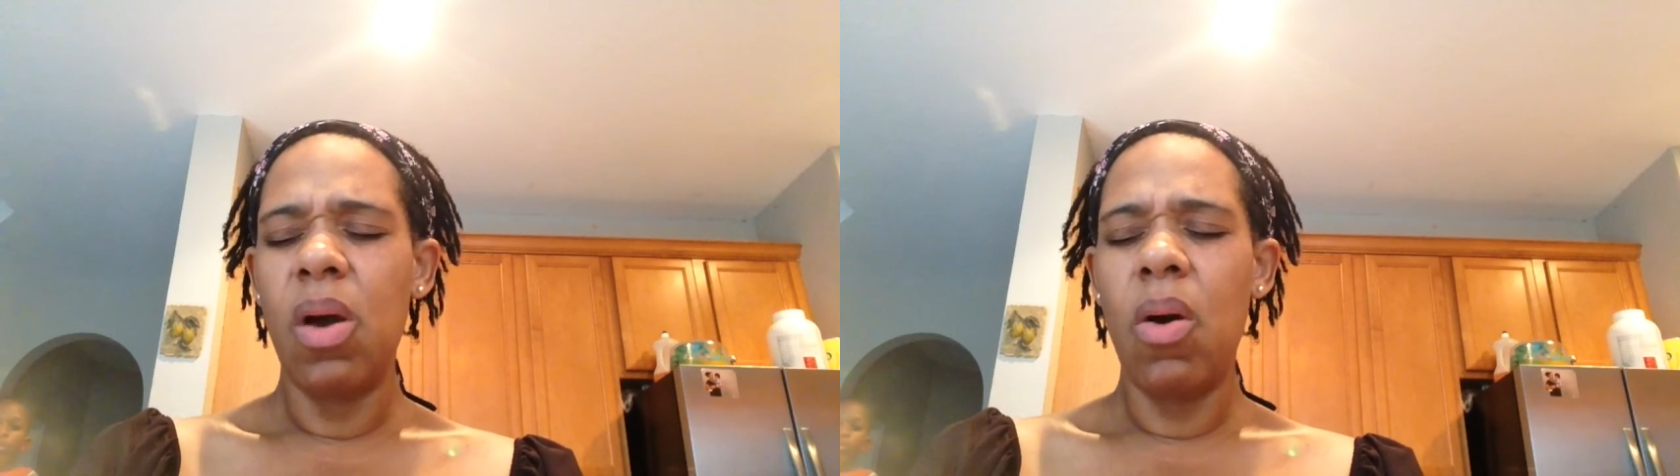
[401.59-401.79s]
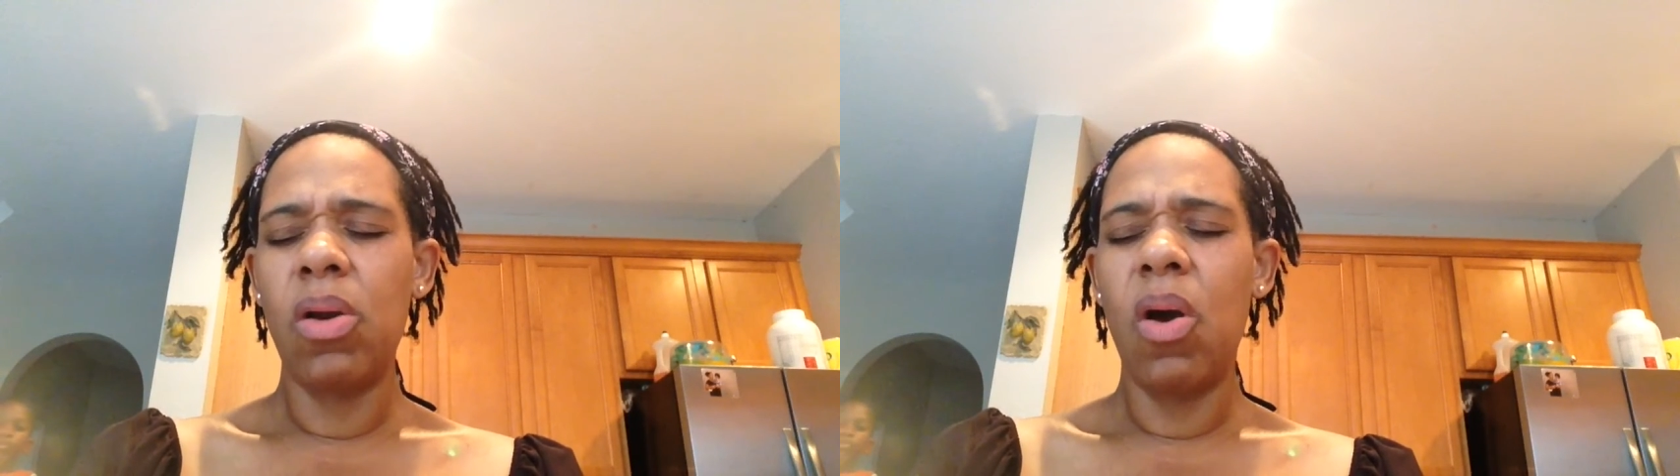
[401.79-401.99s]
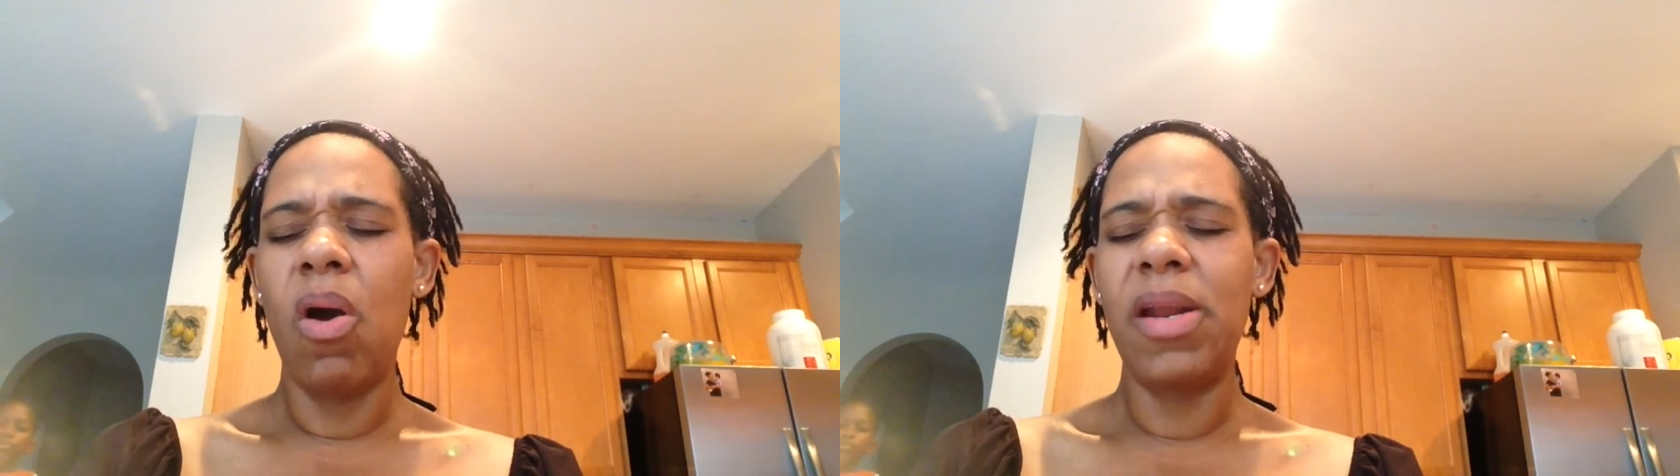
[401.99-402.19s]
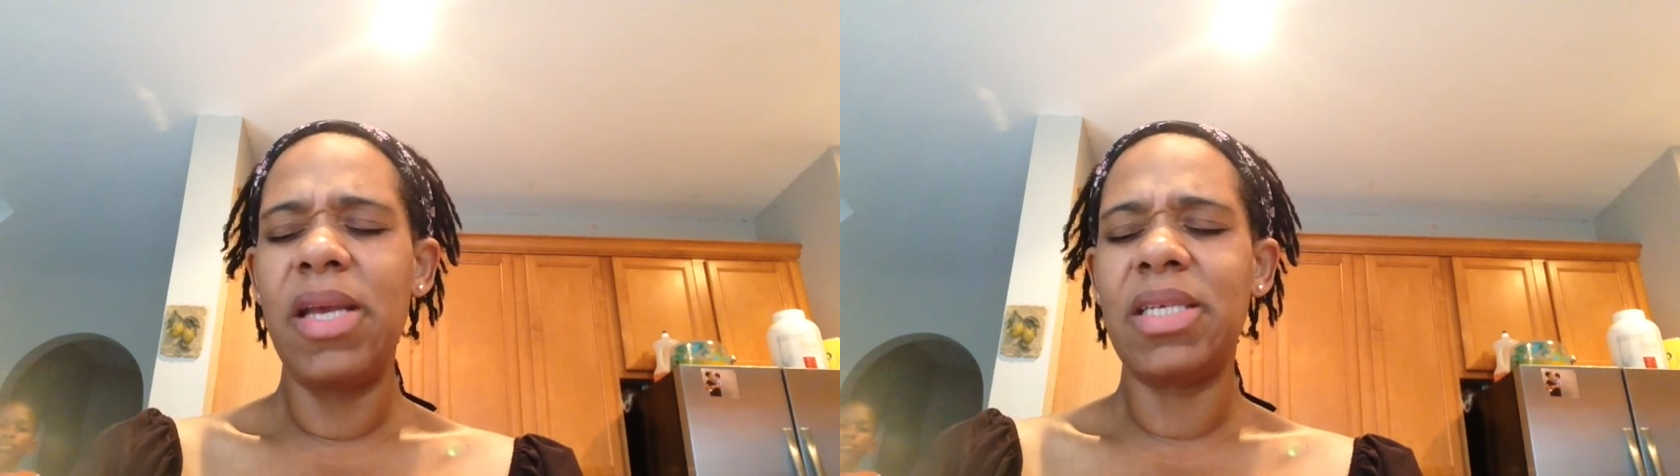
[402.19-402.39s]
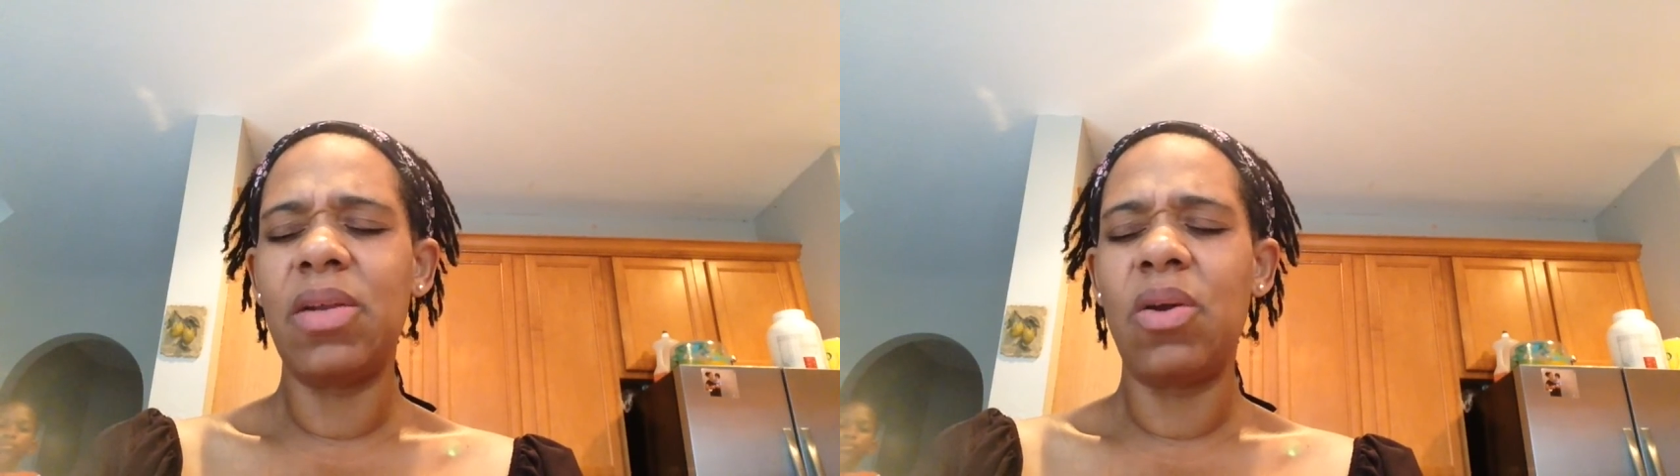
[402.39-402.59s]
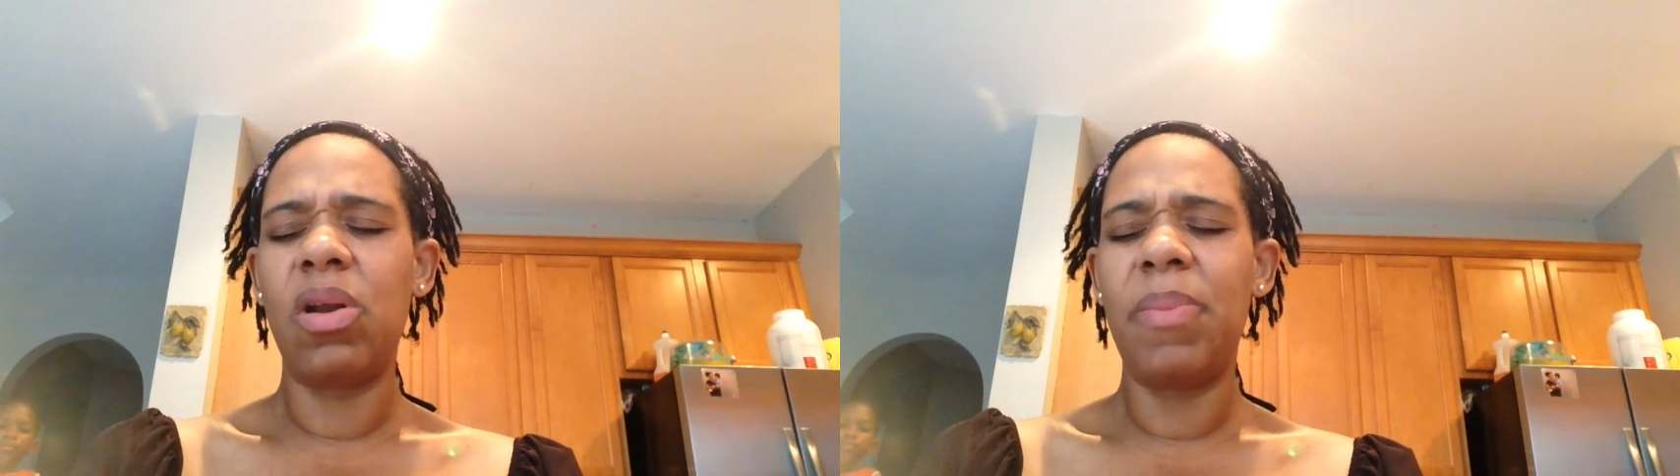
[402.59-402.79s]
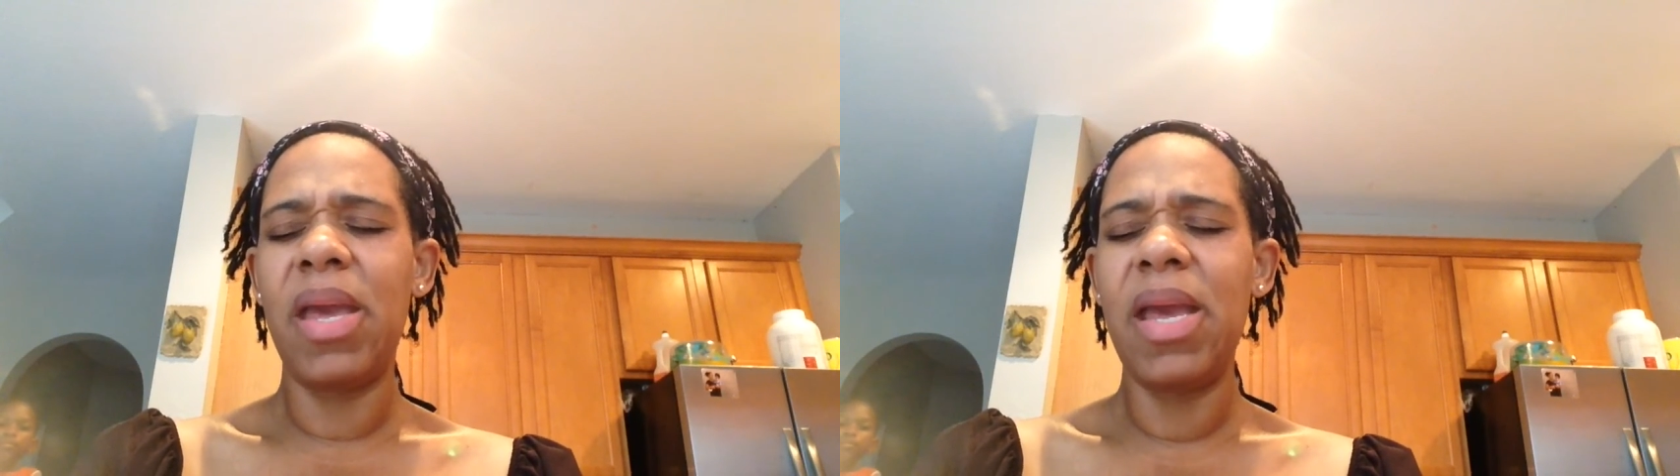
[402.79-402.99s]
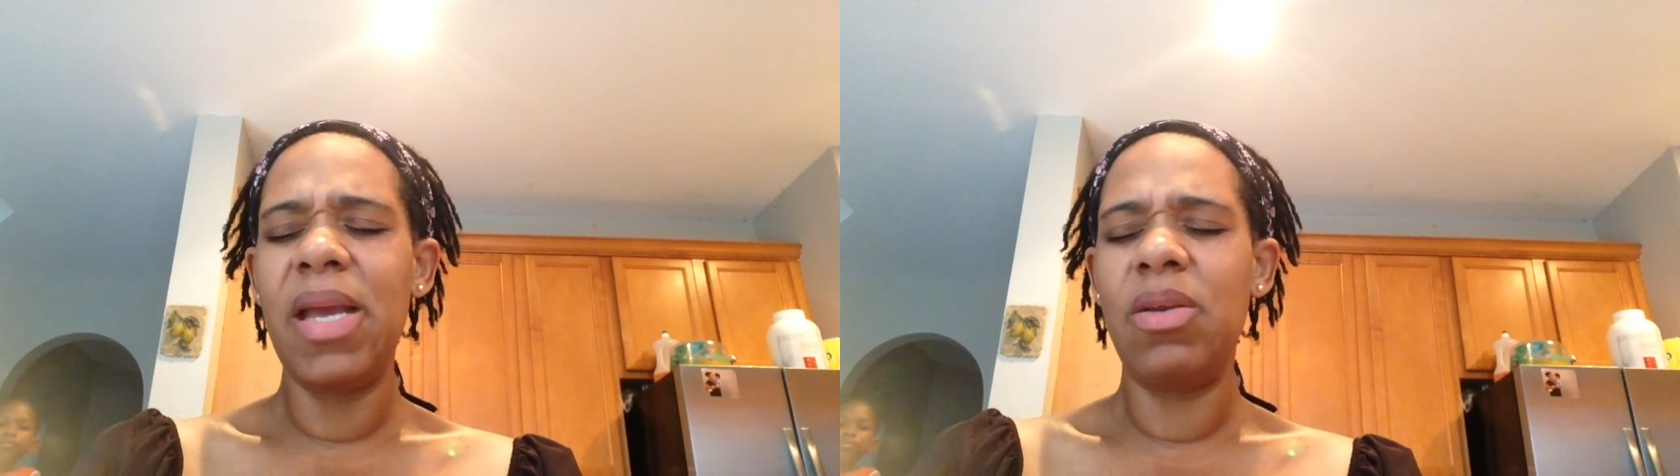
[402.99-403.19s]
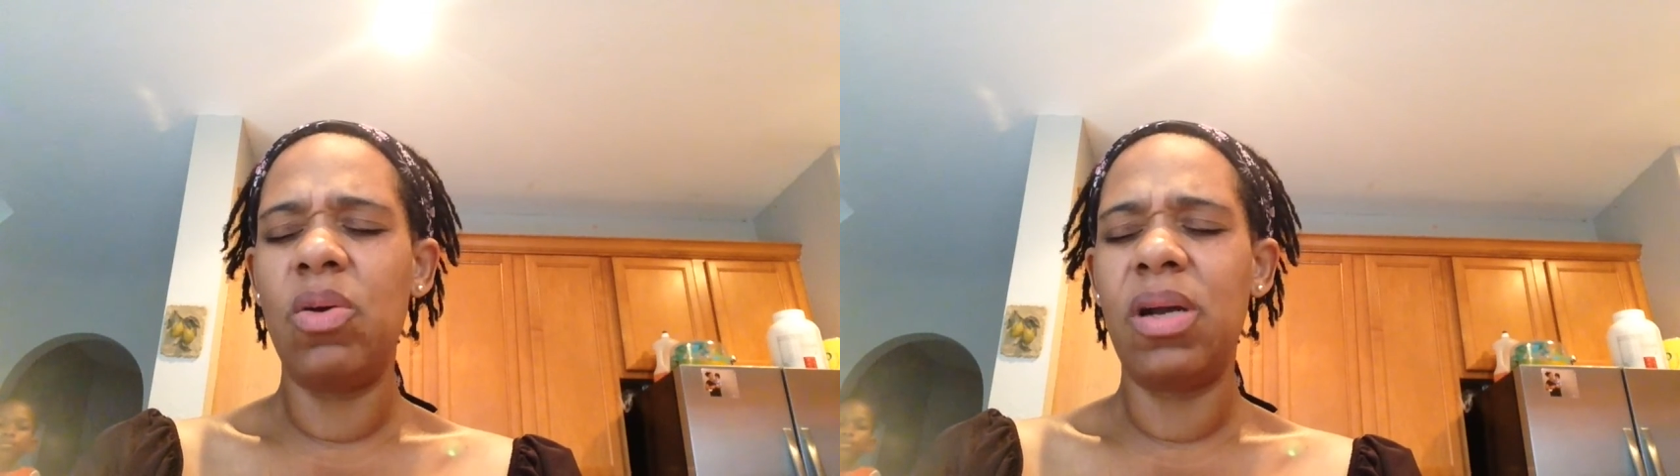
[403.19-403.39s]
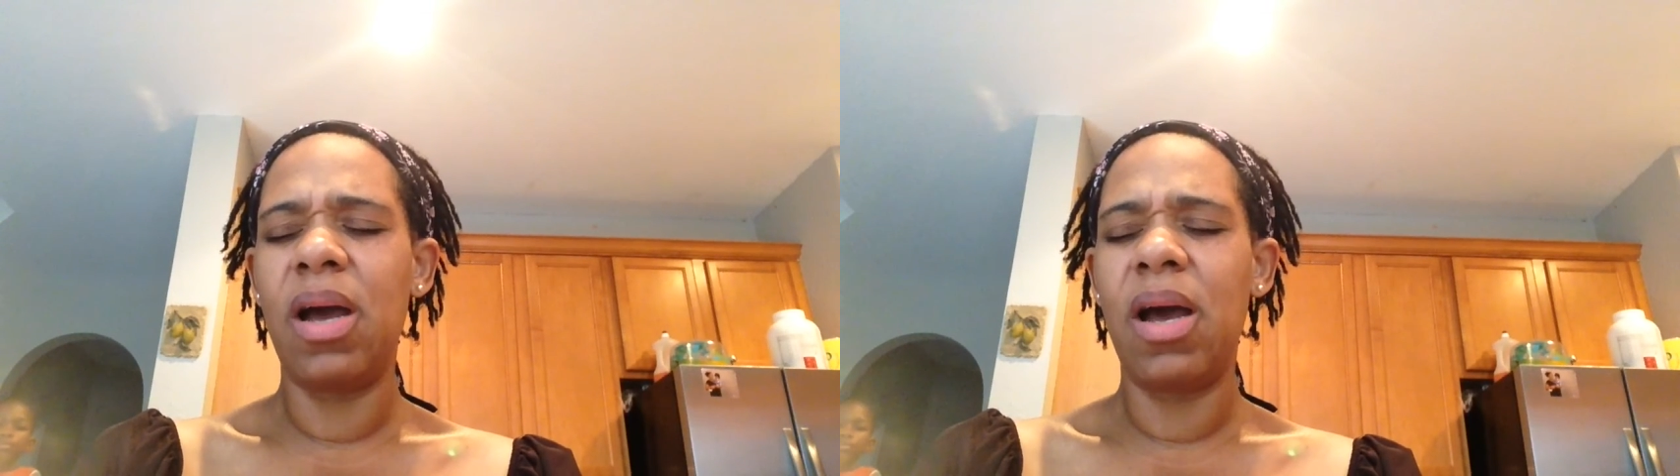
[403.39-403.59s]
all the heartaches, and all the pain,
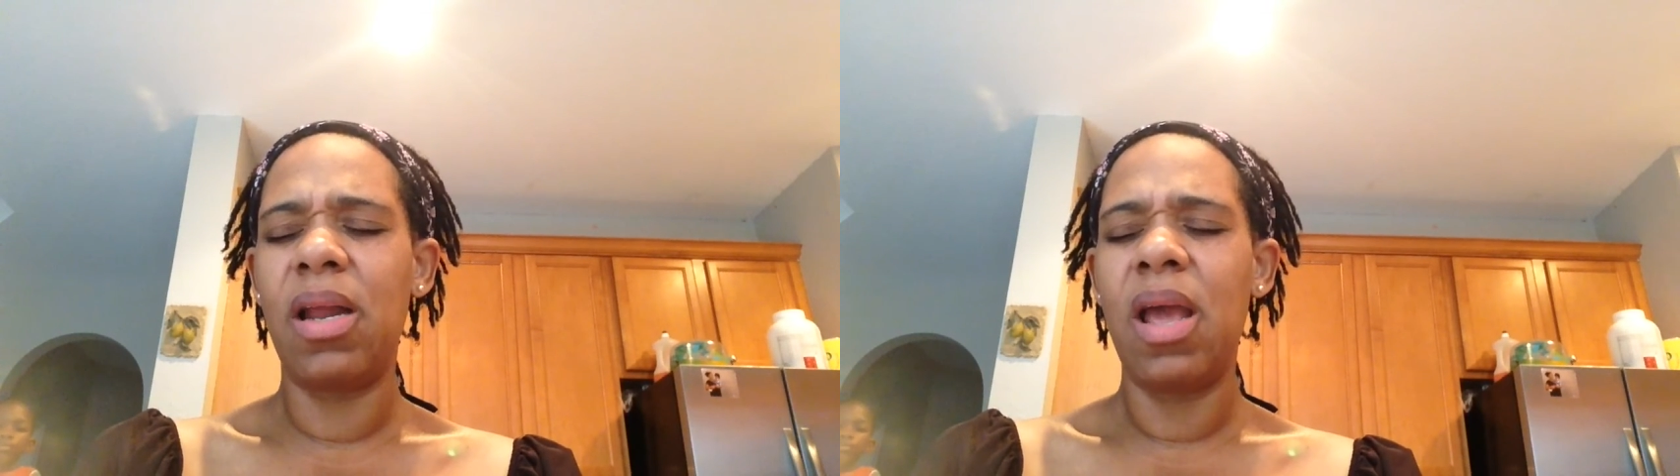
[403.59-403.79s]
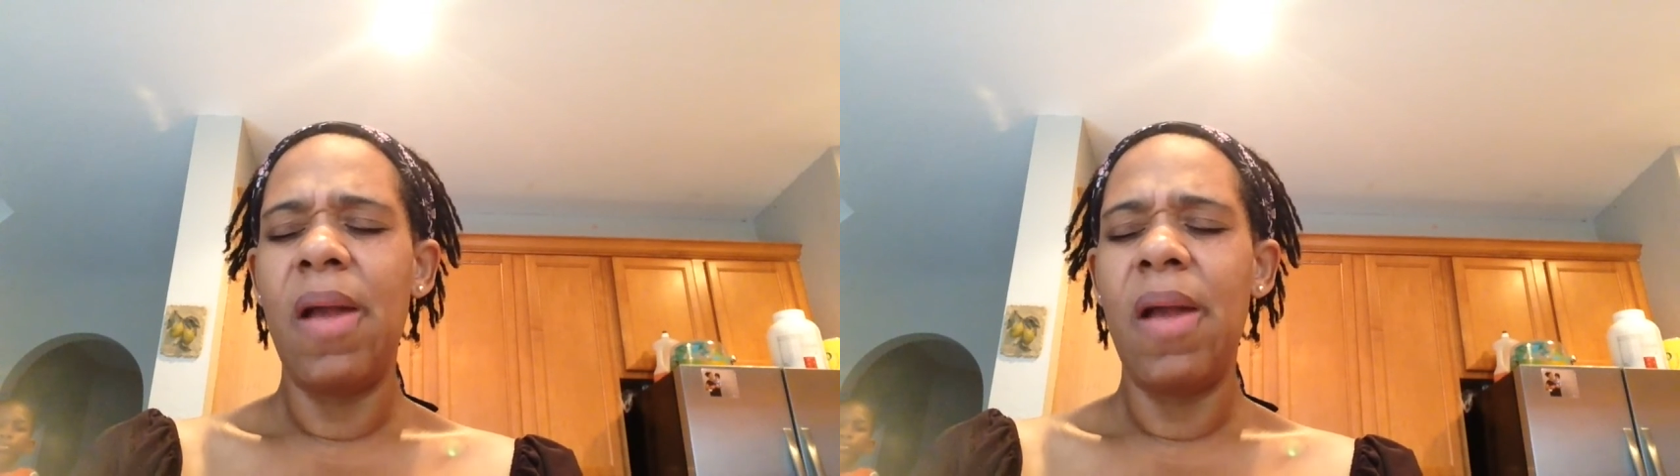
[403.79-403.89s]
Lord God.